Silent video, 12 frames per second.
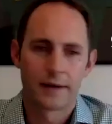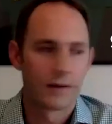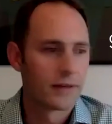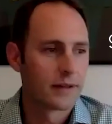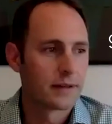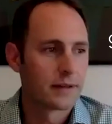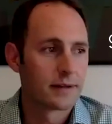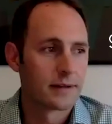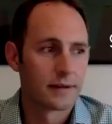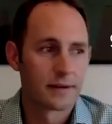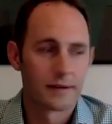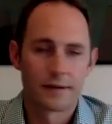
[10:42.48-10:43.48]
think that
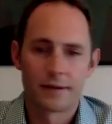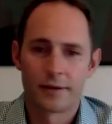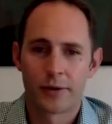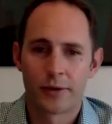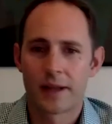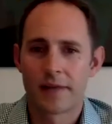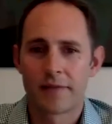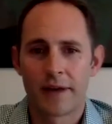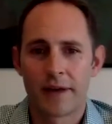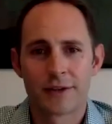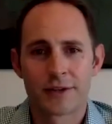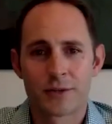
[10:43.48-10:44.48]
the Green Cloud
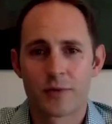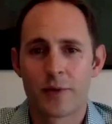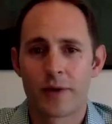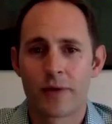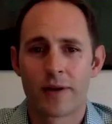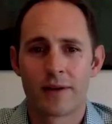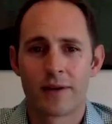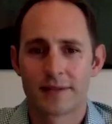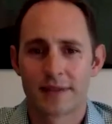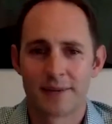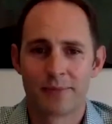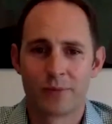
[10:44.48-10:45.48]
value is just we've been around a long
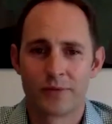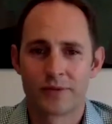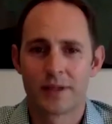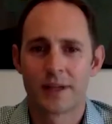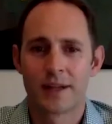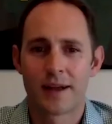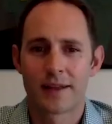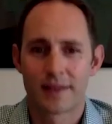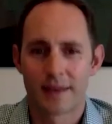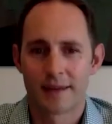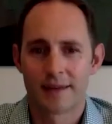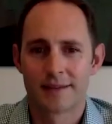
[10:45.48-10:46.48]
time. We've seen a lot of
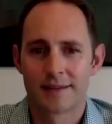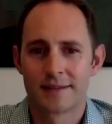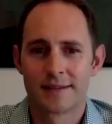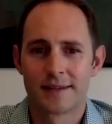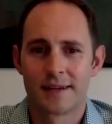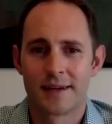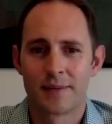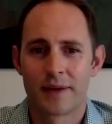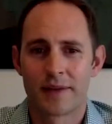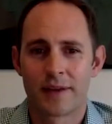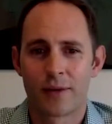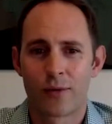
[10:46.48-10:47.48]
things.
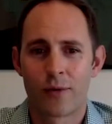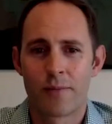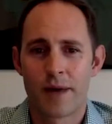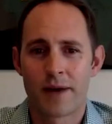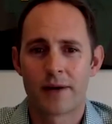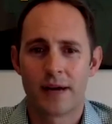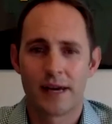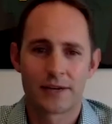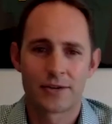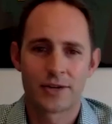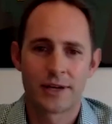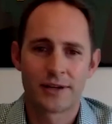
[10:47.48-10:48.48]
I think we're better
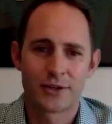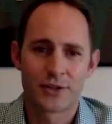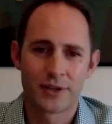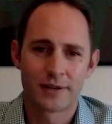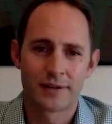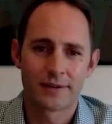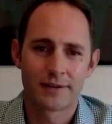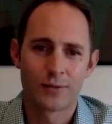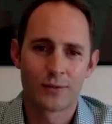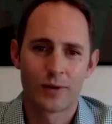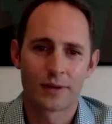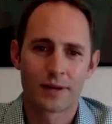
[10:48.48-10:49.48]
at challenging
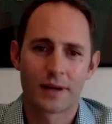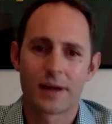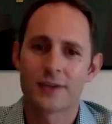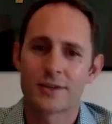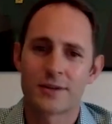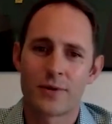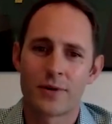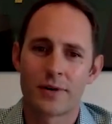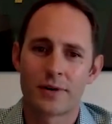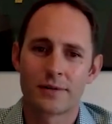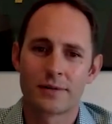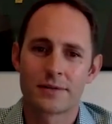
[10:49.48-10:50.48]
what the
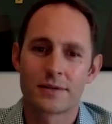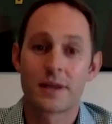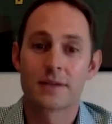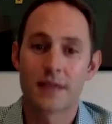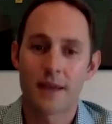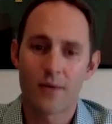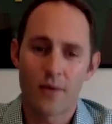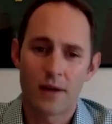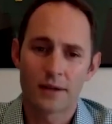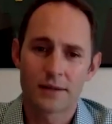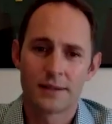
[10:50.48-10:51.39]
customer says they want